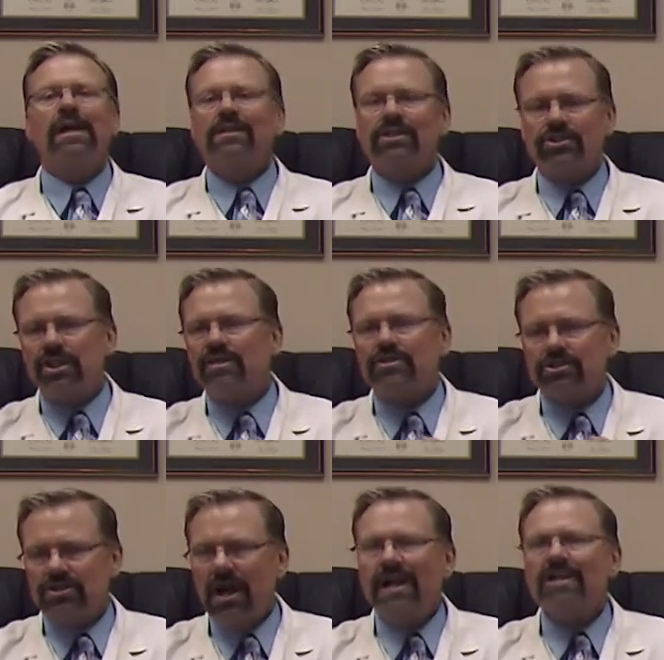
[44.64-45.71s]
To see the
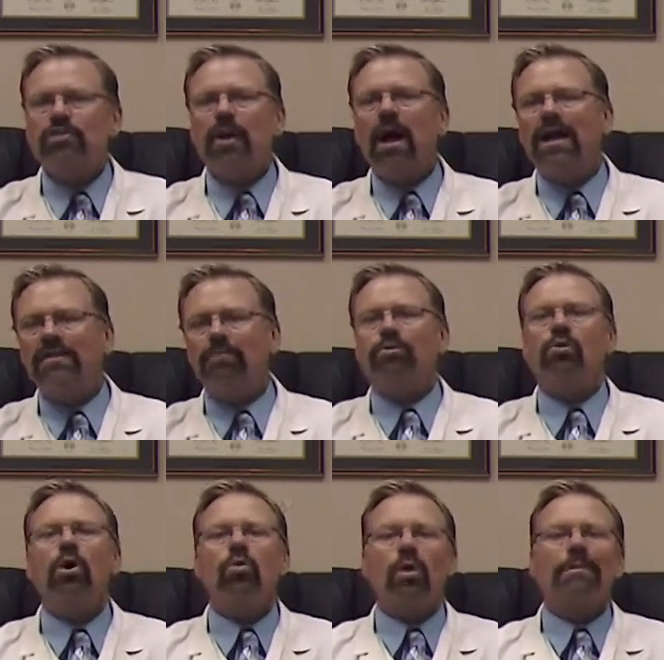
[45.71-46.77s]
science behind the
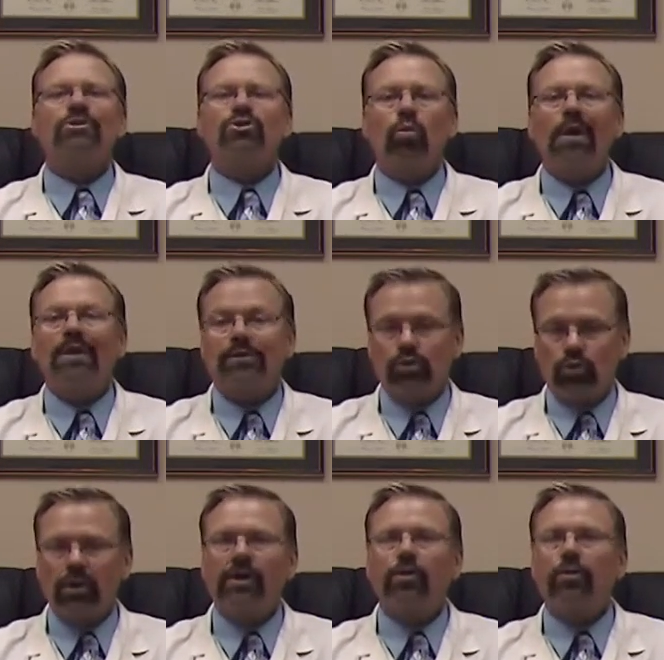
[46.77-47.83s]
program, as well as
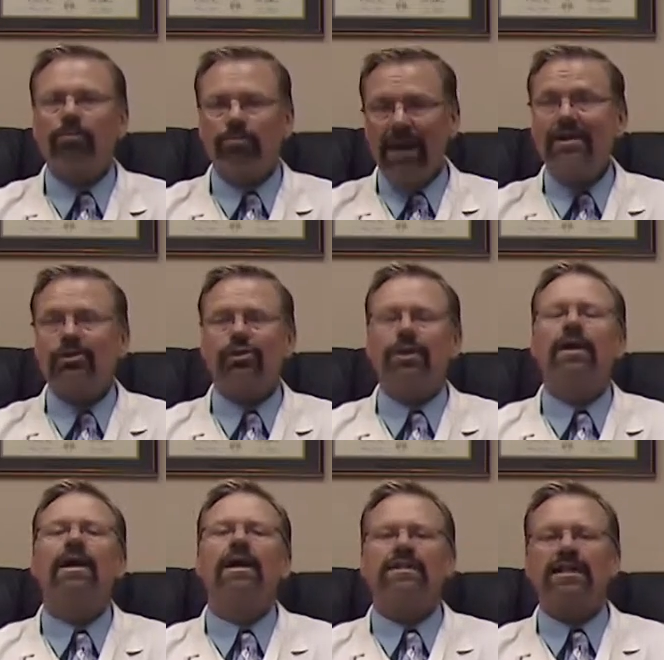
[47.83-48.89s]
real patient
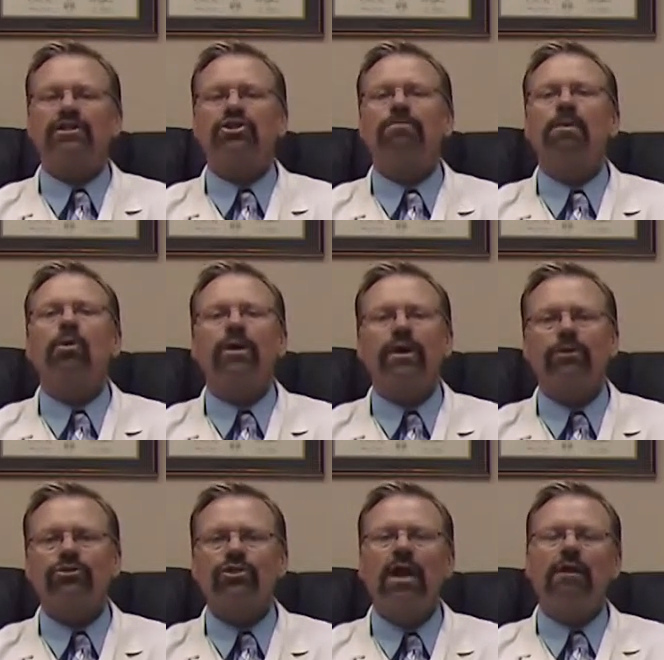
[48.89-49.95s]

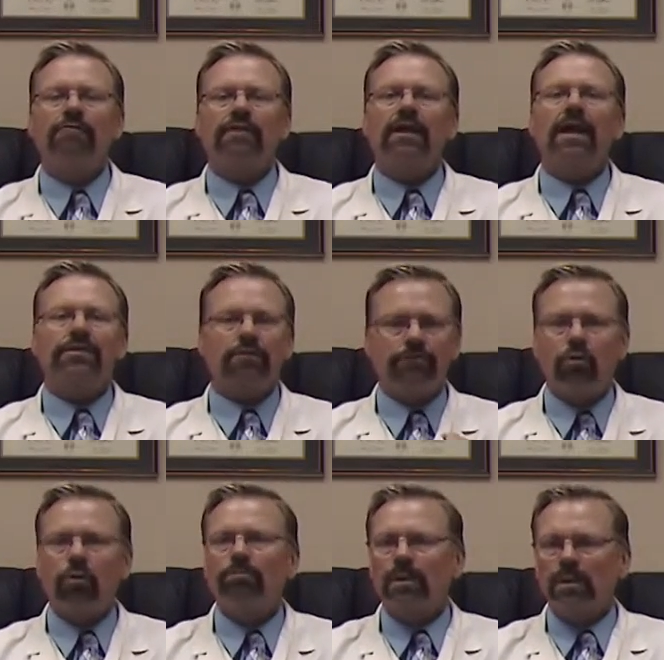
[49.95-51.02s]
testimonials, fill out the
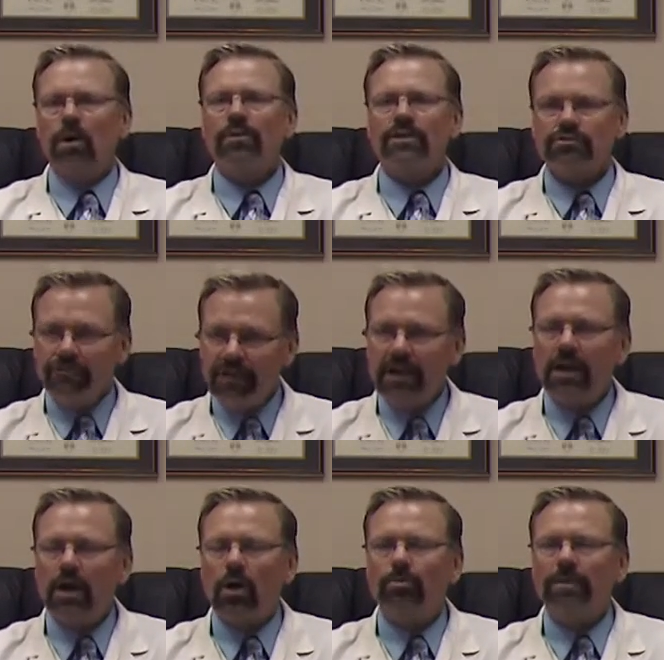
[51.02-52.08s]
form below this
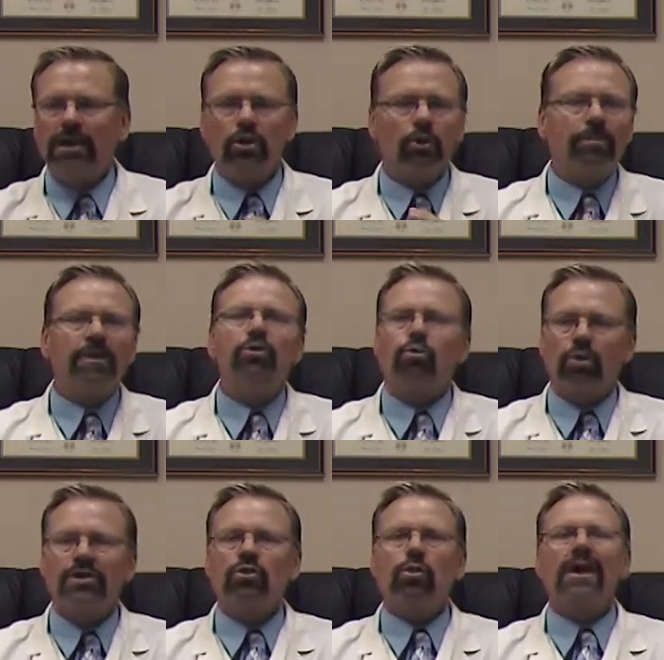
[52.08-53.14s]
video and you'll be
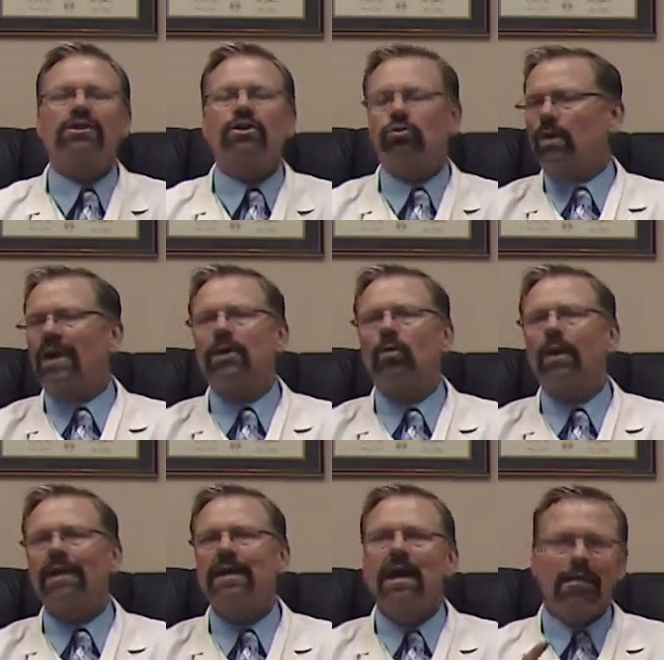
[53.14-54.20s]
redirected right
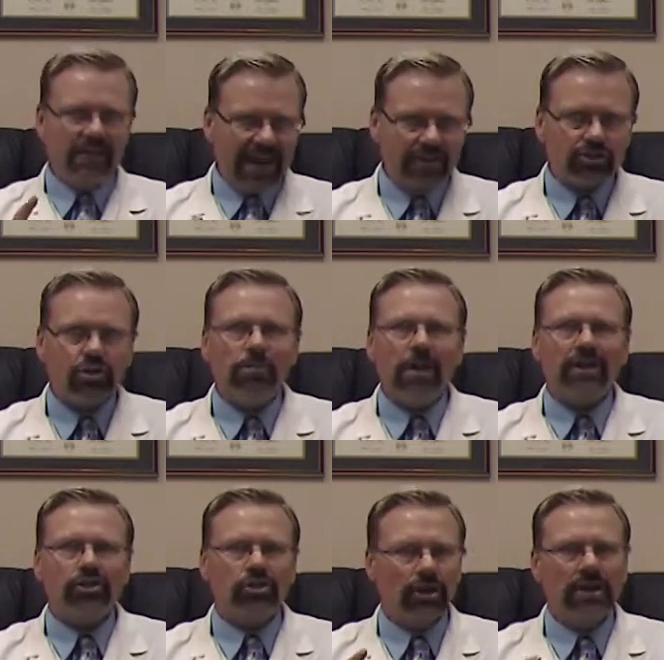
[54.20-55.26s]
away. Thanks so
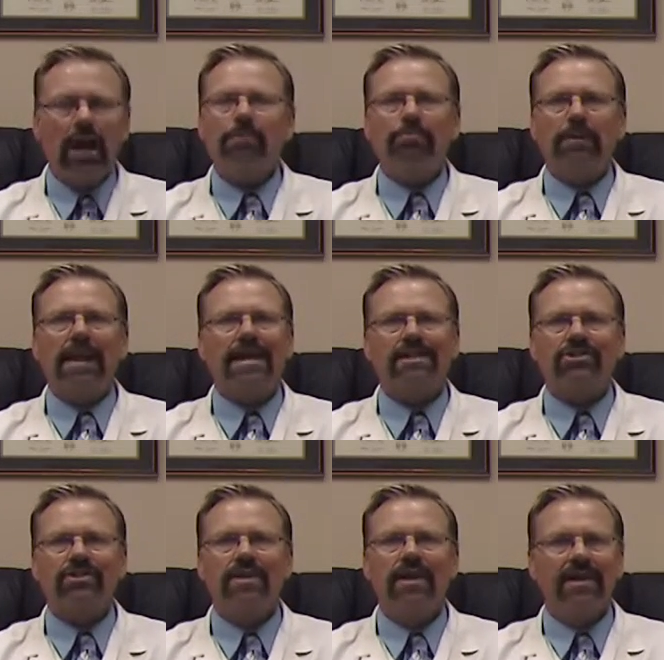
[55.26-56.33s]
much. God
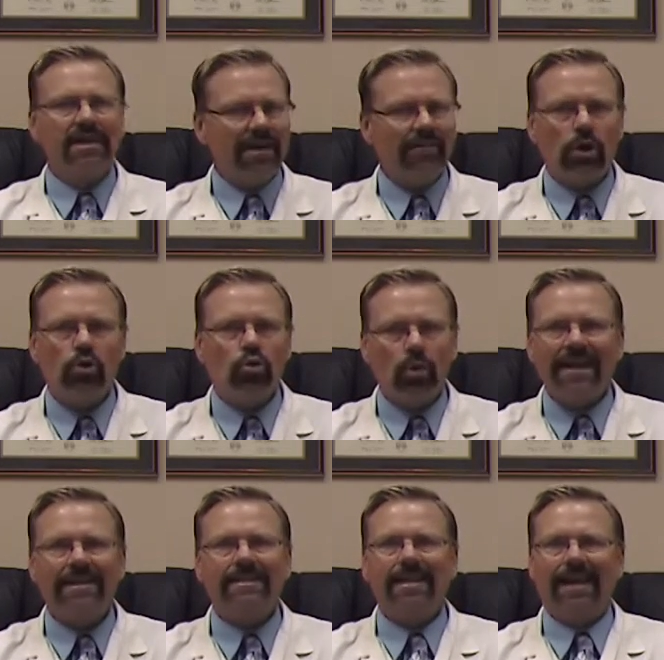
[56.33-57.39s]
bless. And have a
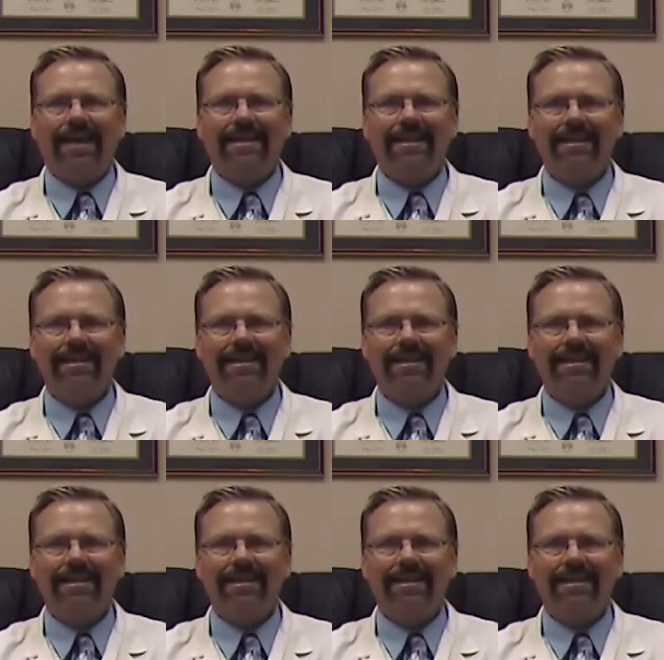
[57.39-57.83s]
great day.